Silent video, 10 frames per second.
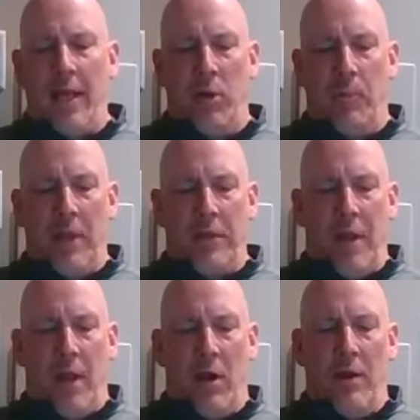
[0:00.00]
a little bit
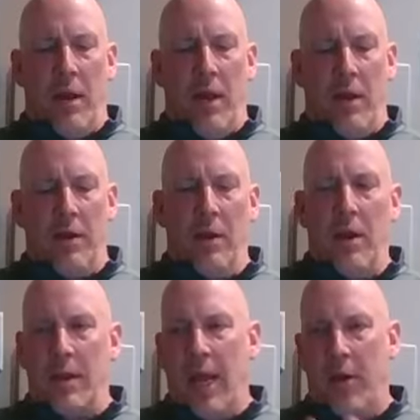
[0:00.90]
there and, and,
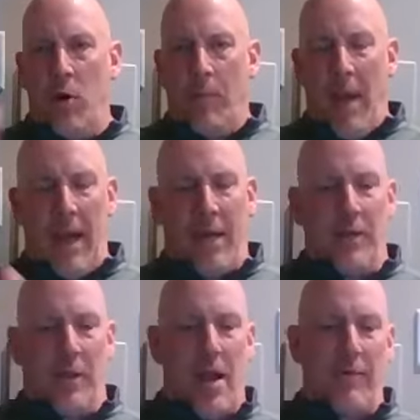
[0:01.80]
and kind of go back in
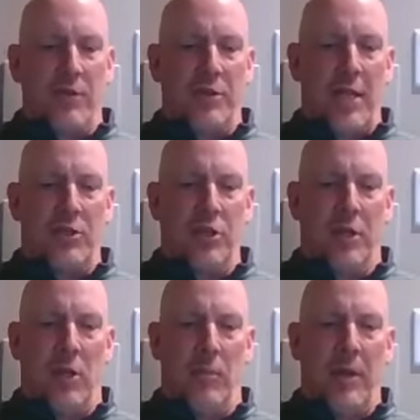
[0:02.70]
the conversation
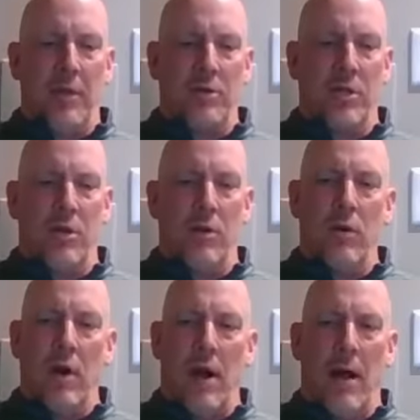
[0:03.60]
a little bit too.
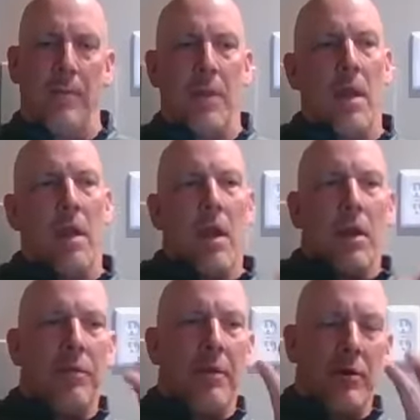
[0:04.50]
Um,
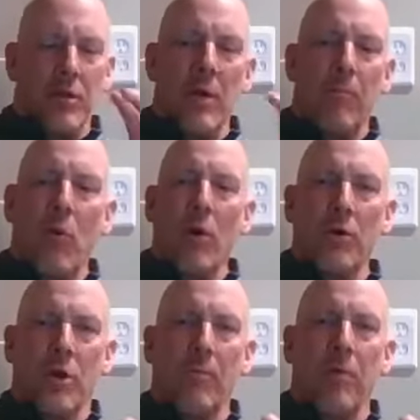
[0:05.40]
there's an
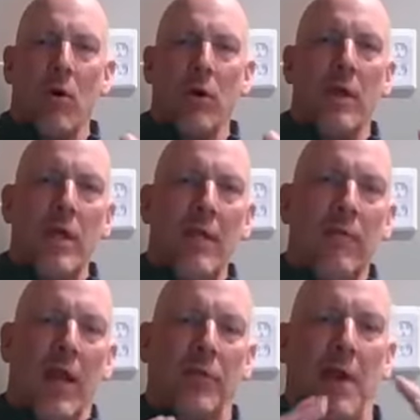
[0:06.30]
important component
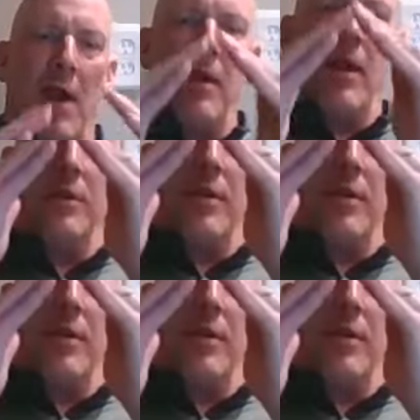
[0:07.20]
even at the at